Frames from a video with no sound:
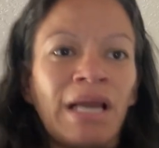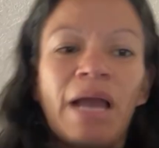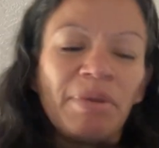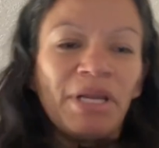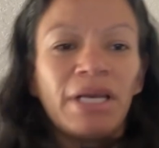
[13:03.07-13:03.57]

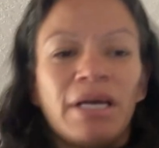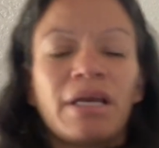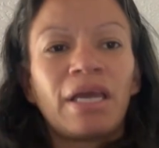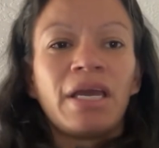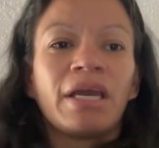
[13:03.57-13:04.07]
I mean,
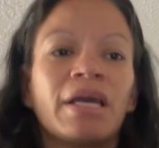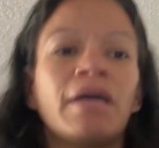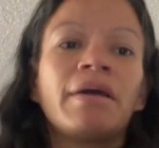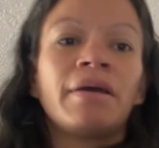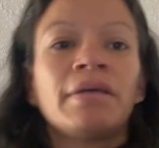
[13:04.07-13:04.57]
just
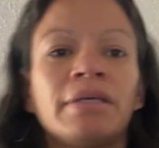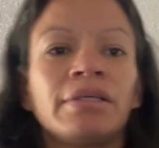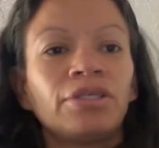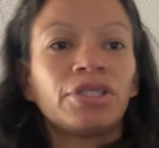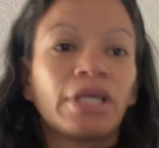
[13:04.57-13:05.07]

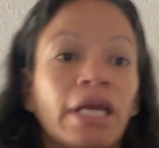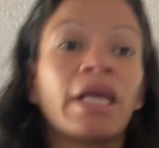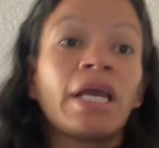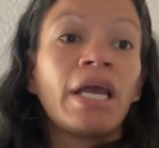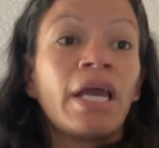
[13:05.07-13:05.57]
kidding,
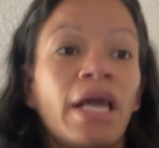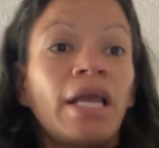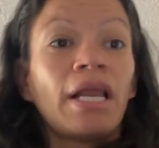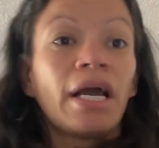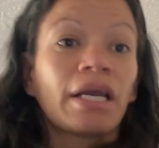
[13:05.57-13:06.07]

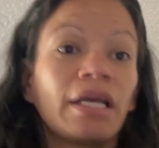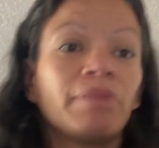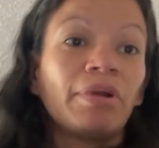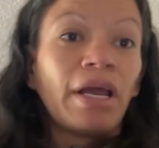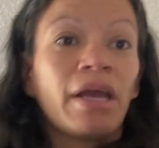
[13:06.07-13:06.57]
not King
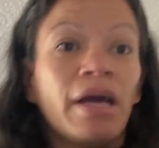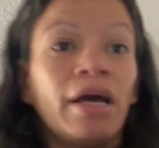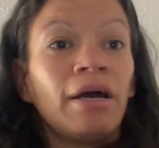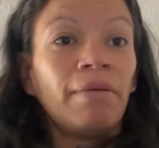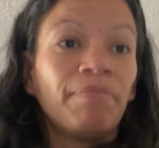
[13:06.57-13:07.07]

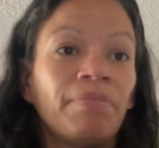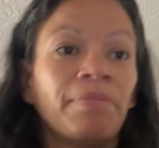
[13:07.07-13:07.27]
Lamoni.